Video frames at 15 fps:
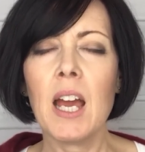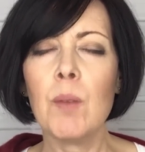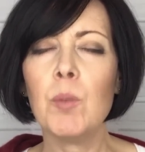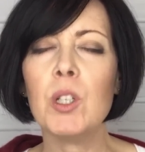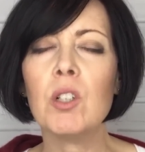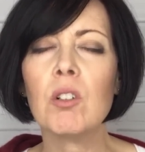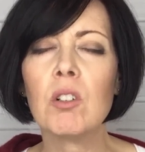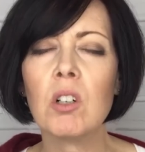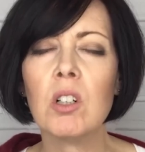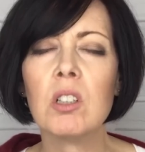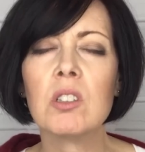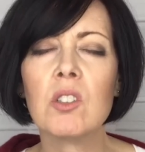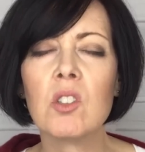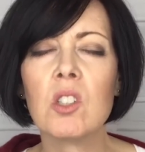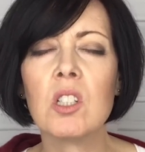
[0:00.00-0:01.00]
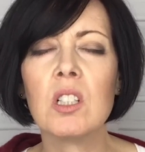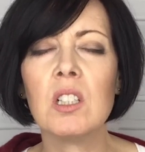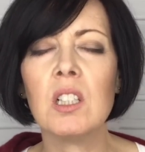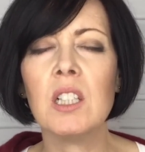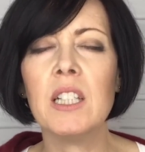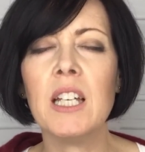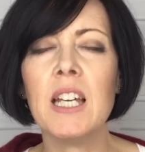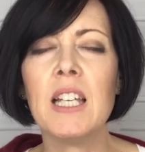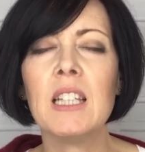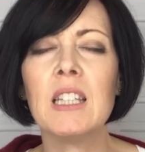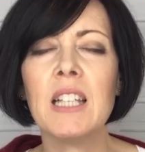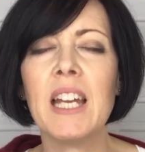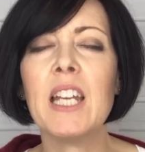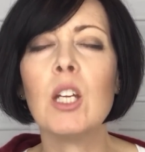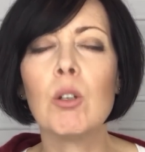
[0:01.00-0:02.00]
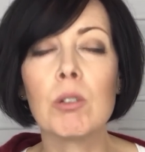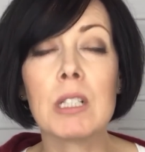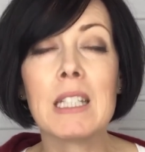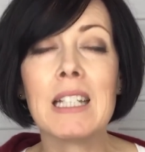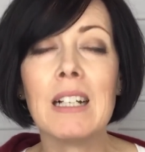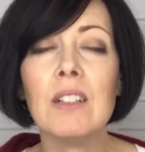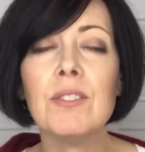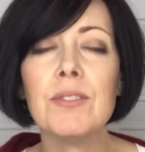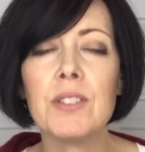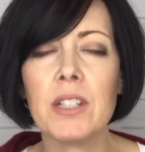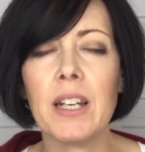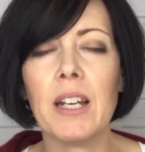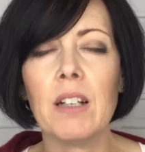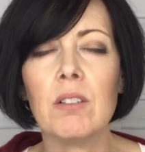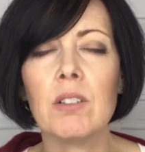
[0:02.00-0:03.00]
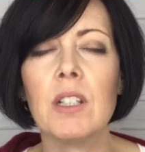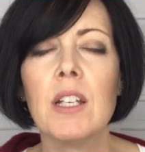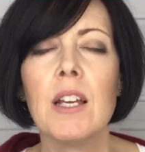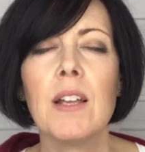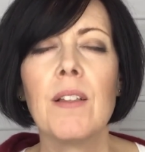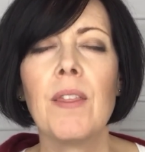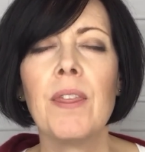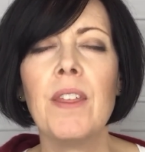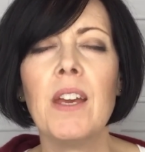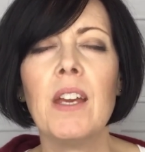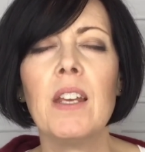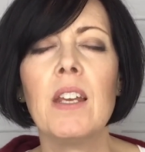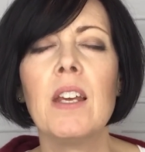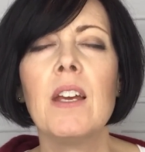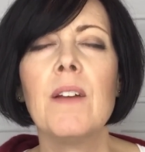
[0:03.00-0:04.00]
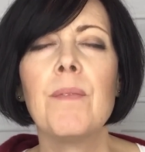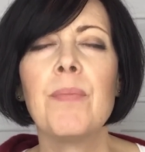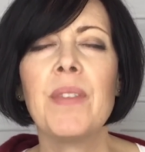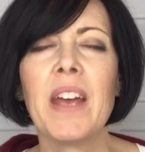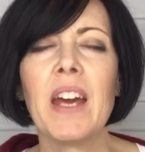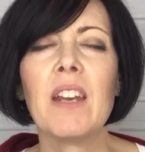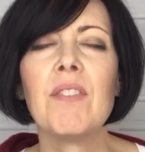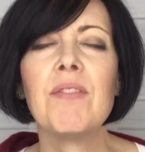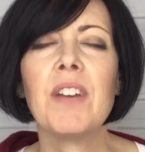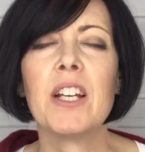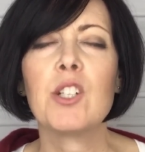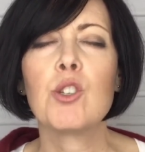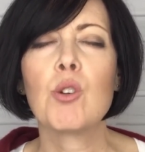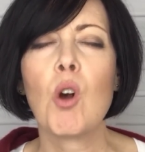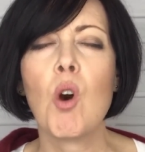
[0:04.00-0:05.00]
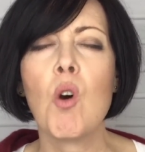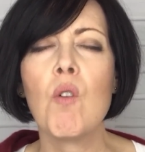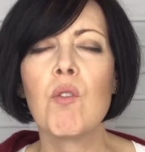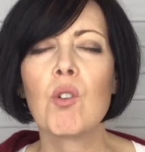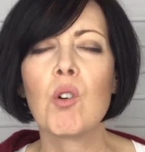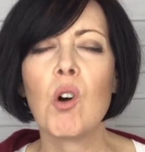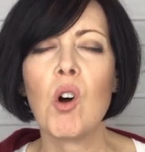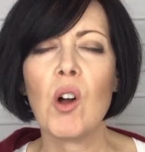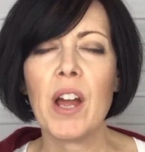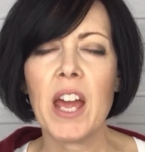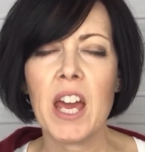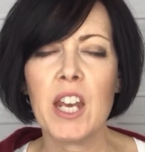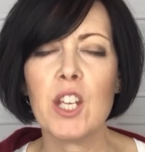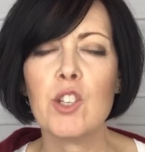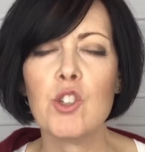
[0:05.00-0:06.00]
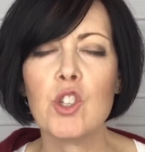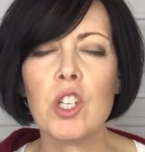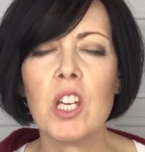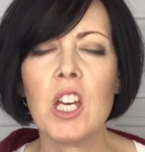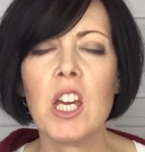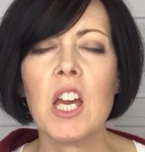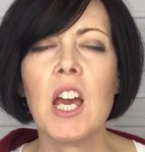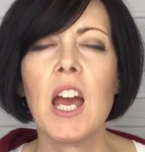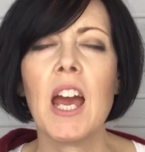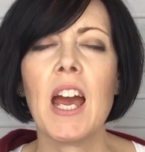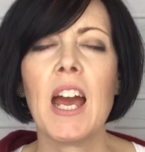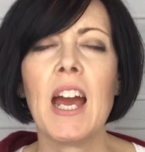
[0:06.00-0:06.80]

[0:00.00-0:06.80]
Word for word: And when you're constantly letting yourself down, then that affects your overall energy.